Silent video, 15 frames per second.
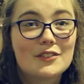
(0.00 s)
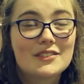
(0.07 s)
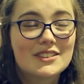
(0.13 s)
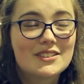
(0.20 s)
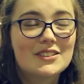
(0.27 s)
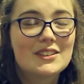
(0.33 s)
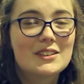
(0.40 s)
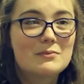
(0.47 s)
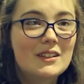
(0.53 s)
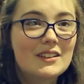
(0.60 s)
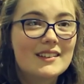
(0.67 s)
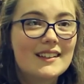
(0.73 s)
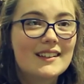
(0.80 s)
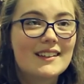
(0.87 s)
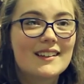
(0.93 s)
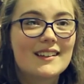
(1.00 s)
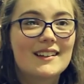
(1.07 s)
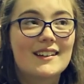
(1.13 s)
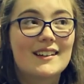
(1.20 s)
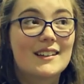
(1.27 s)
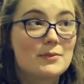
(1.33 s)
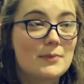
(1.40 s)
of to study music,
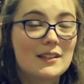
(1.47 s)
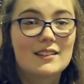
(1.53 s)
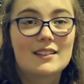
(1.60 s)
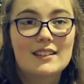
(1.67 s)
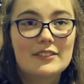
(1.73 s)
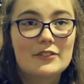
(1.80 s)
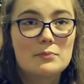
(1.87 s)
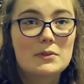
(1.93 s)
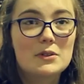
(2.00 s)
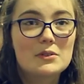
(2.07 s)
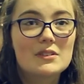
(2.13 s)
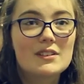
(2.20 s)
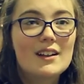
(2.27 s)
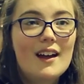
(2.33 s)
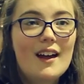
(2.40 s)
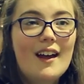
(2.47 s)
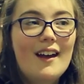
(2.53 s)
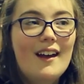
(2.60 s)
especially in Liverpool.